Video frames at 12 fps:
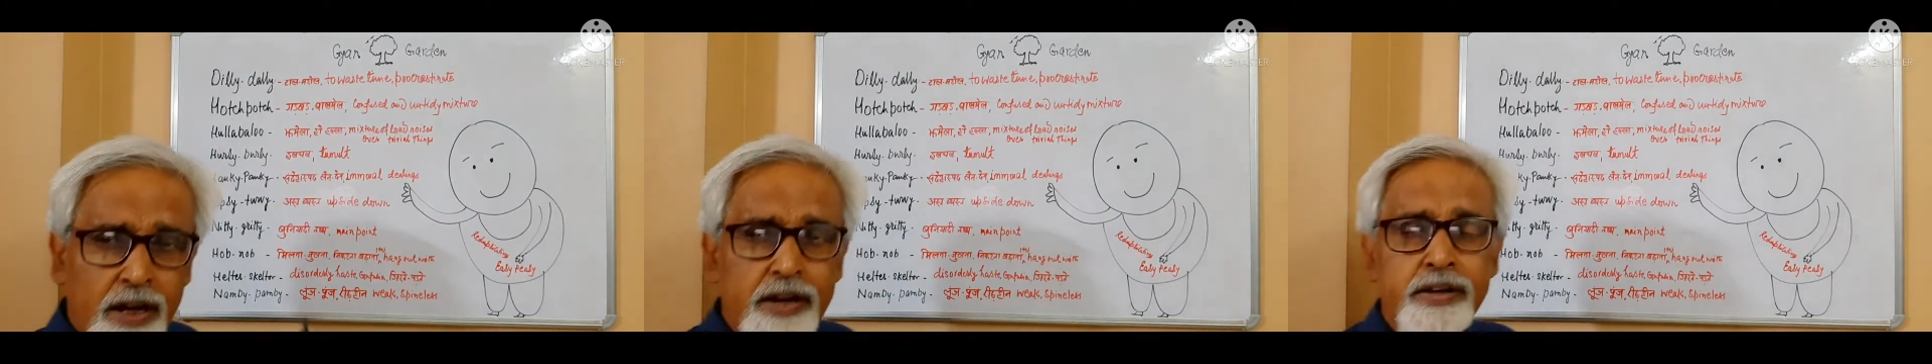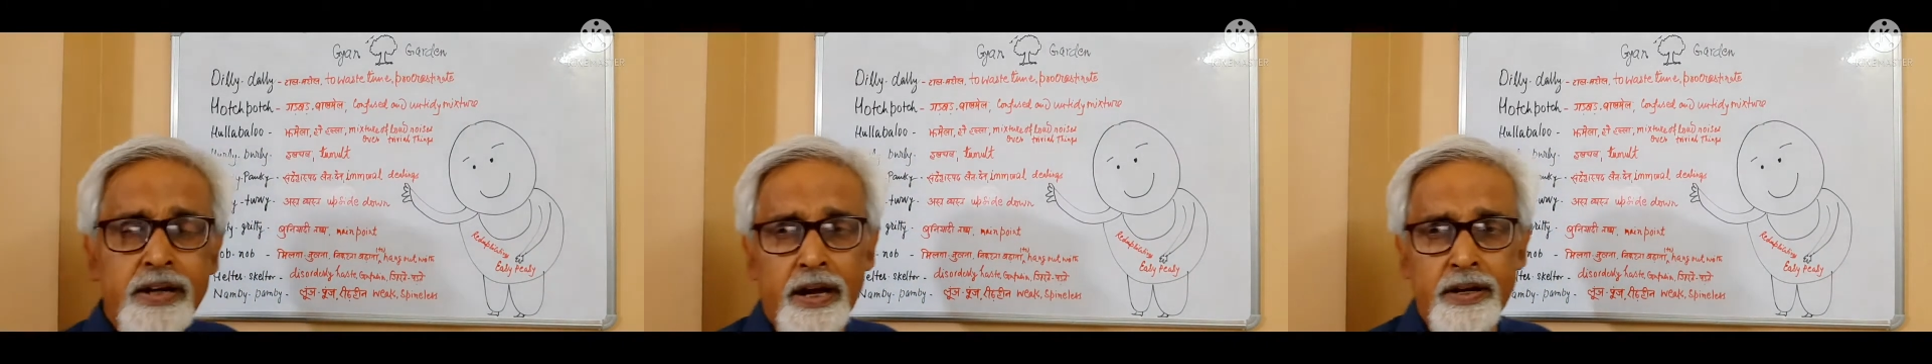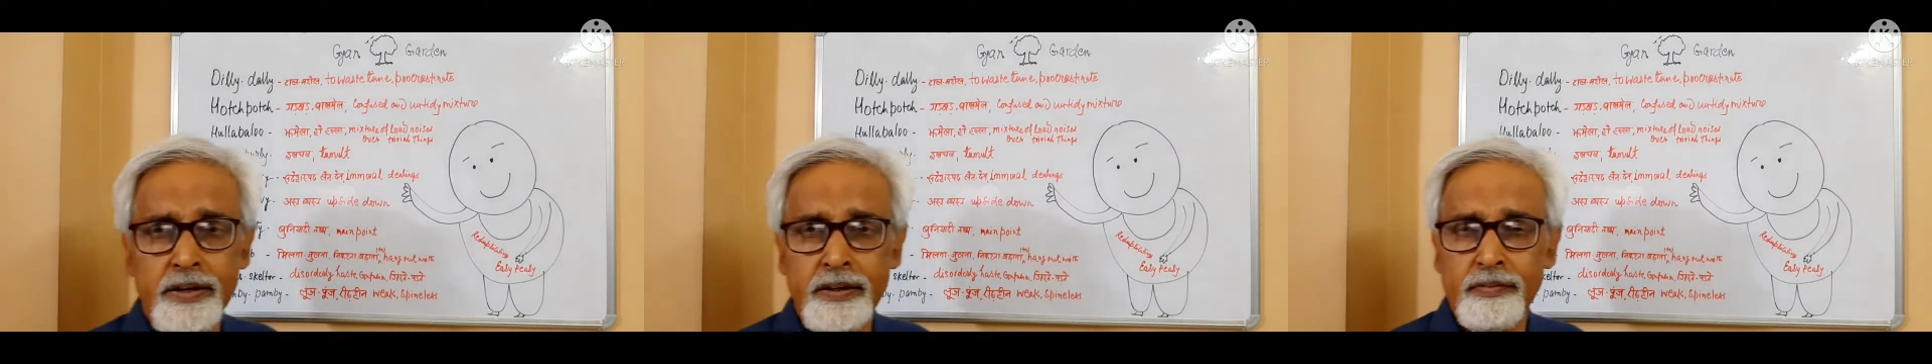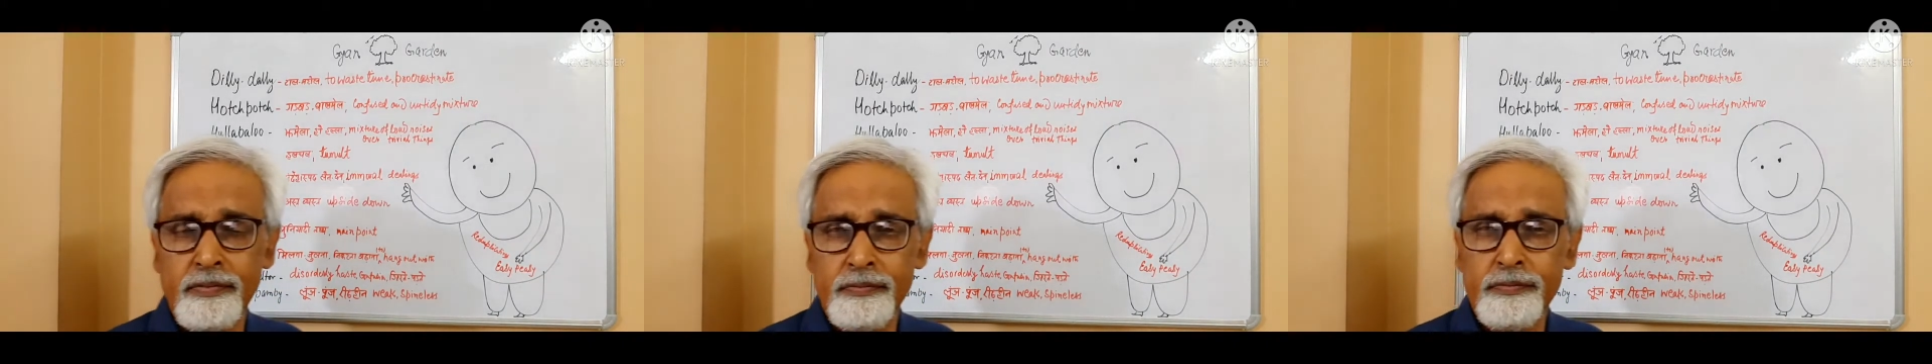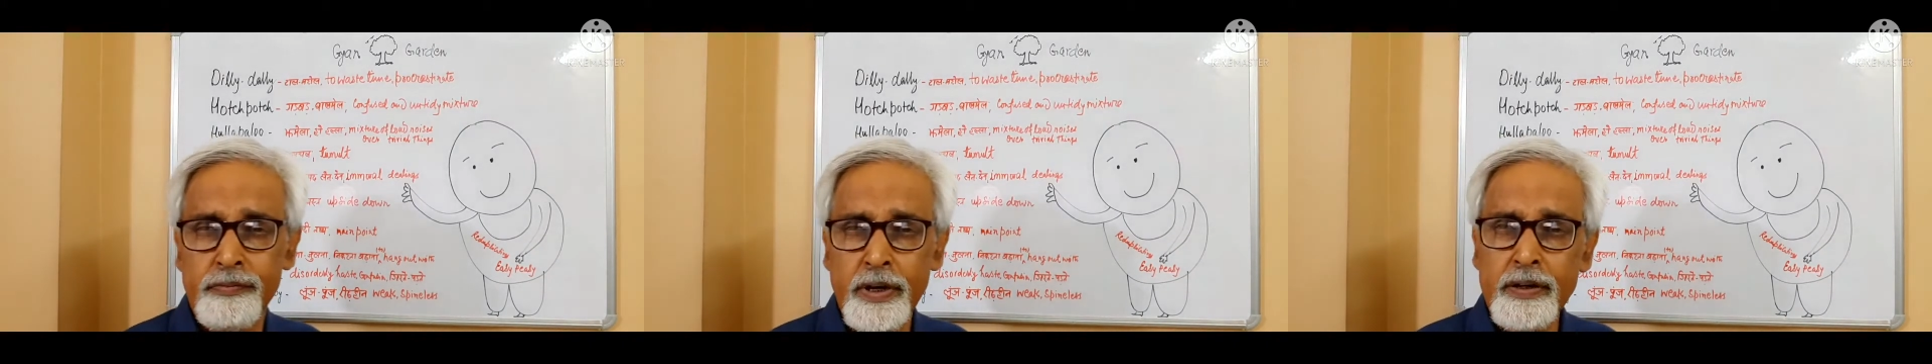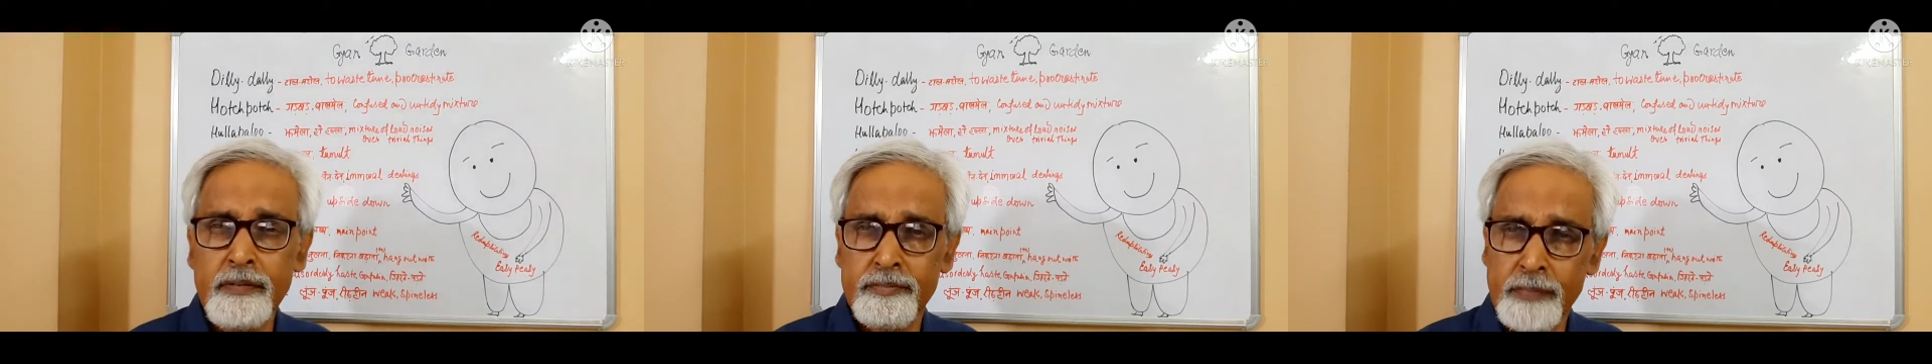untidy
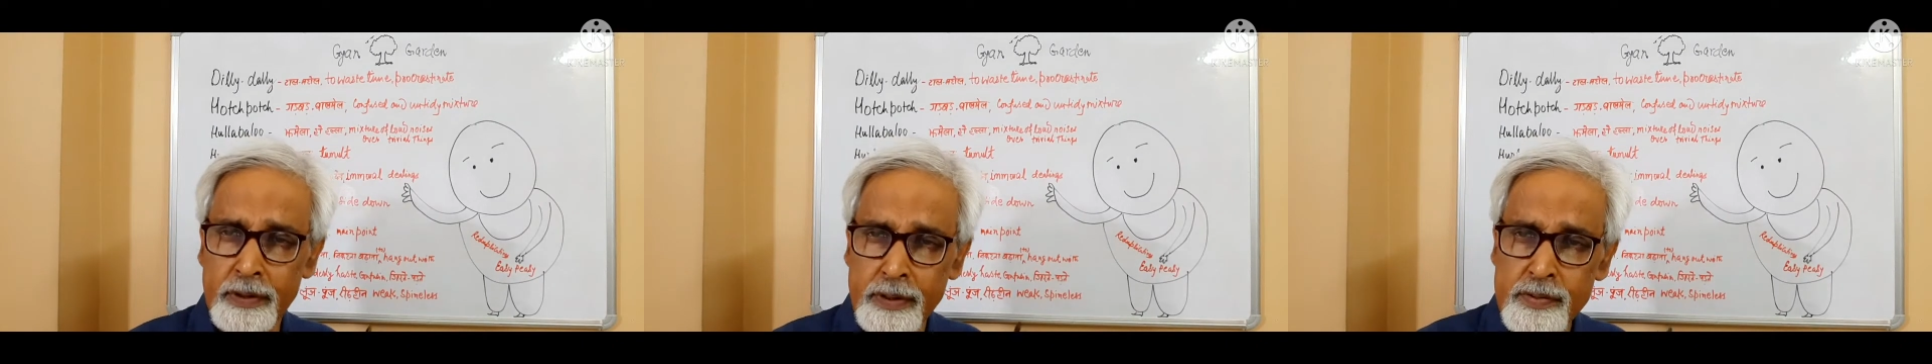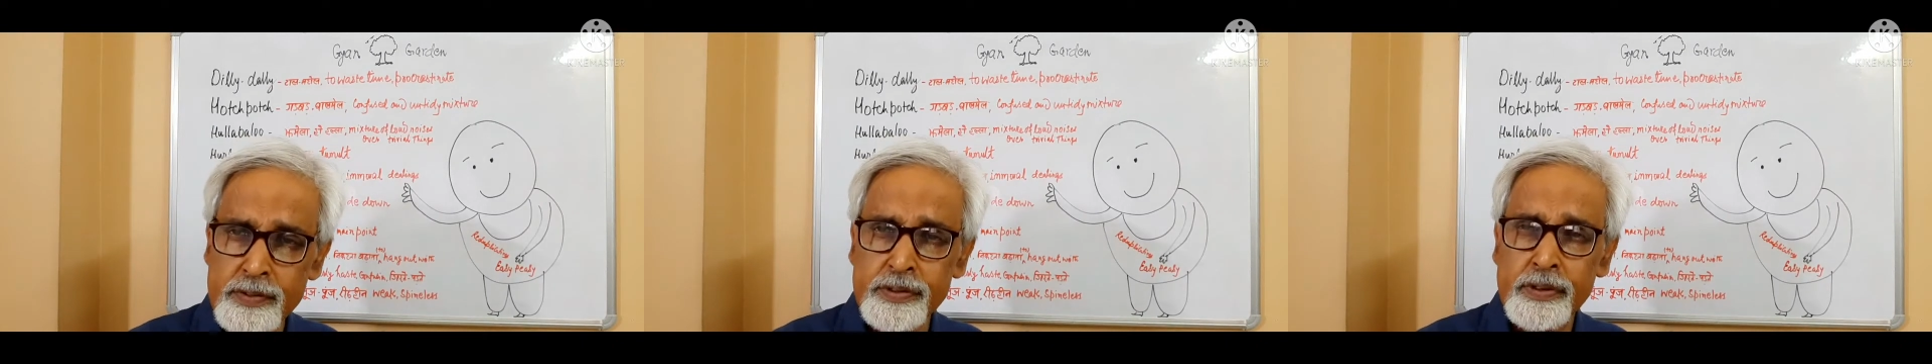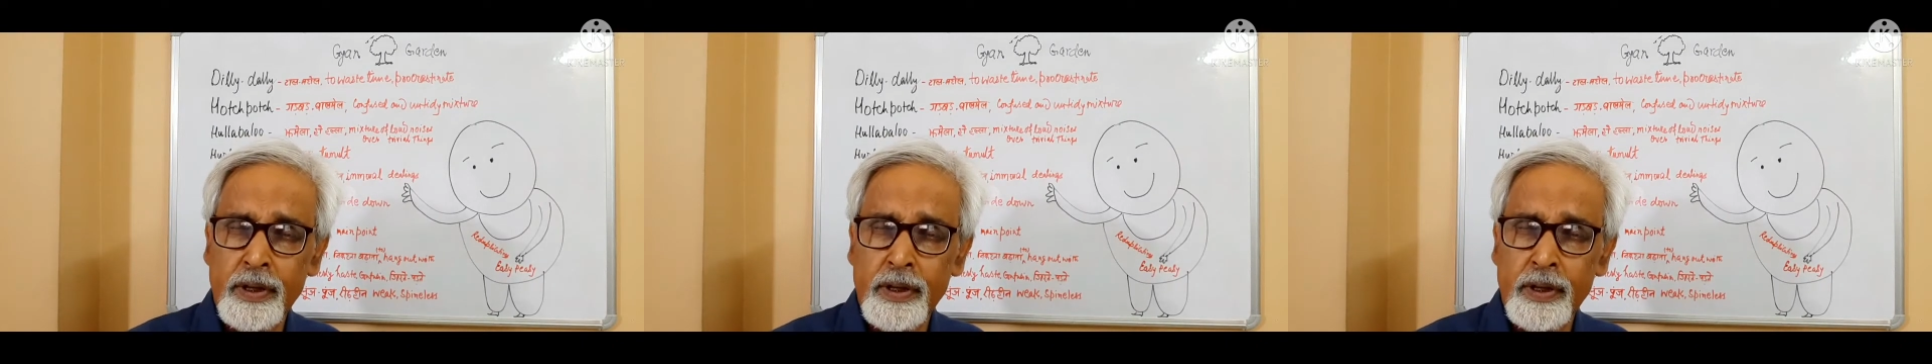when it is,